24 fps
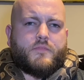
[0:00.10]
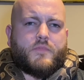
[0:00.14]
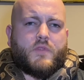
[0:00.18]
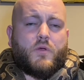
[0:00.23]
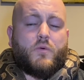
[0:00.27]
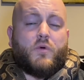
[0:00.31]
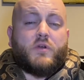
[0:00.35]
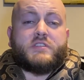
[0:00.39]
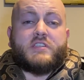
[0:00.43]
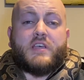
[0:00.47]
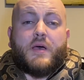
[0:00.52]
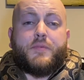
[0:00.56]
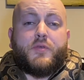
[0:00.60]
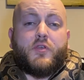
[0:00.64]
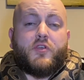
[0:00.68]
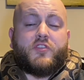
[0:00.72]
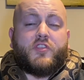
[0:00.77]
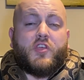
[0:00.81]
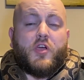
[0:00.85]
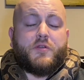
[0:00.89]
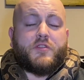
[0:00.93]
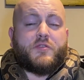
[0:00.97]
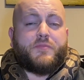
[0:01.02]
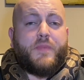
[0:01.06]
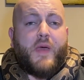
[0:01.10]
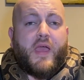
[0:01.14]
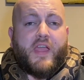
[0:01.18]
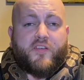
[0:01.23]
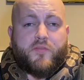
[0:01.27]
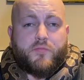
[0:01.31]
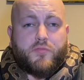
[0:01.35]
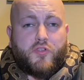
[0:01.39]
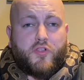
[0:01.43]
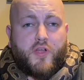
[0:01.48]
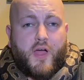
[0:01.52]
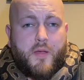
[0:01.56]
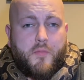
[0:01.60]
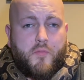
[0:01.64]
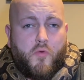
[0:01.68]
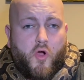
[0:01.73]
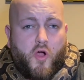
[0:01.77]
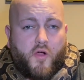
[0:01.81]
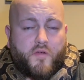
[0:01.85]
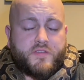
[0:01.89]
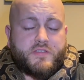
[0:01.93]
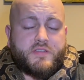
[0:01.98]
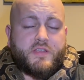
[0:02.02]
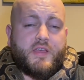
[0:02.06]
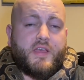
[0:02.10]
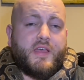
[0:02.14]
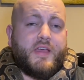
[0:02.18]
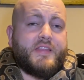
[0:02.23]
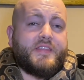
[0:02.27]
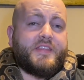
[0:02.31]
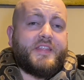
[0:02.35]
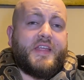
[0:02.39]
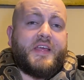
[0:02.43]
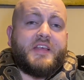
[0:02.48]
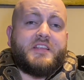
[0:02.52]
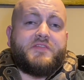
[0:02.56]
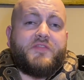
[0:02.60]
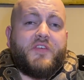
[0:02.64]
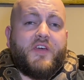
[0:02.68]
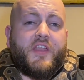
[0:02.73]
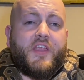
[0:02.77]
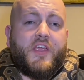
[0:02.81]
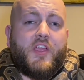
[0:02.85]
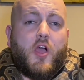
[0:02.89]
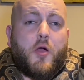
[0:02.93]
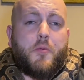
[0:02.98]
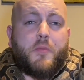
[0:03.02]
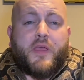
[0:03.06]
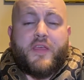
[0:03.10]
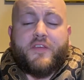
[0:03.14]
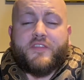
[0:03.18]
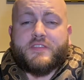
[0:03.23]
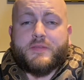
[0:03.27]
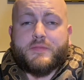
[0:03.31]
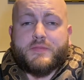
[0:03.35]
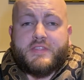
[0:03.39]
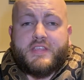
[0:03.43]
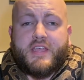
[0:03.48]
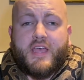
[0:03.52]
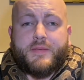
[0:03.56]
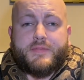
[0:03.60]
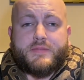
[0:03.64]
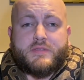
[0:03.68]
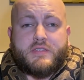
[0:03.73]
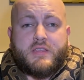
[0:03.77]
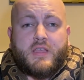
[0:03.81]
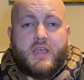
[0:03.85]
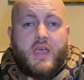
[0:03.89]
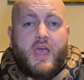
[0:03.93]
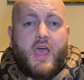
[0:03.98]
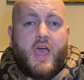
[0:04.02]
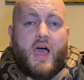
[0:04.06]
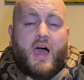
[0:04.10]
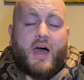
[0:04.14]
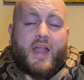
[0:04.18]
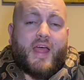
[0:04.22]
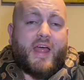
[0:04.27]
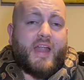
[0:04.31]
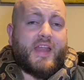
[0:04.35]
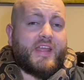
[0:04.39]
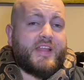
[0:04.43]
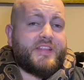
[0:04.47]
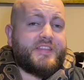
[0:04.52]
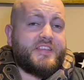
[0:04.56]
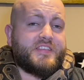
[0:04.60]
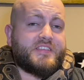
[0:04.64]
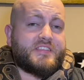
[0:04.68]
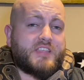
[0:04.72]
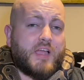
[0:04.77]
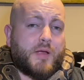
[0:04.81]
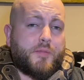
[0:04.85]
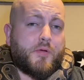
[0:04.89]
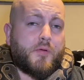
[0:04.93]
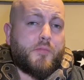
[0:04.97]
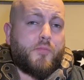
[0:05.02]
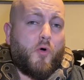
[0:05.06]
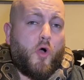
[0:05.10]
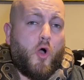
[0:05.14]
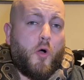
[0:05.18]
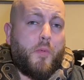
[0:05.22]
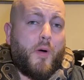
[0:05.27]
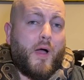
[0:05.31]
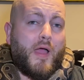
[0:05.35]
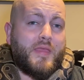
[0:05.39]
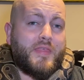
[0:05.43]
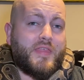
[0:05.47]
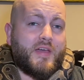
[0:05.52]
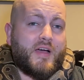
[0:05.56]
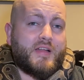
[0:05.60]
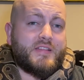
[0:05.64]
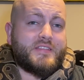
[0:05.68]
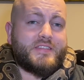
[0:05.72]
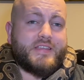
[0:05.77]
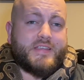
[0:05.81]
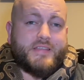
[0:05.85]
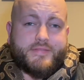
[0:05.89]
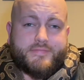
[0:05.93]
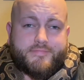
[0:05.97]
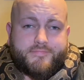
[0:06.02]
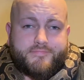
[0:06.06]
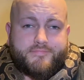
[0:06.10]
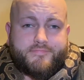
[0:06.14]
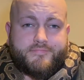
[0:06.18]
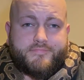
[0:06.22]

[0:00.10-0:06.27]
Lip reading: What's up YouTube? It's Big from Blue Line Morphs. Today's video, I'm going to give you some tips on how to get these stubborn ball pythons eaten.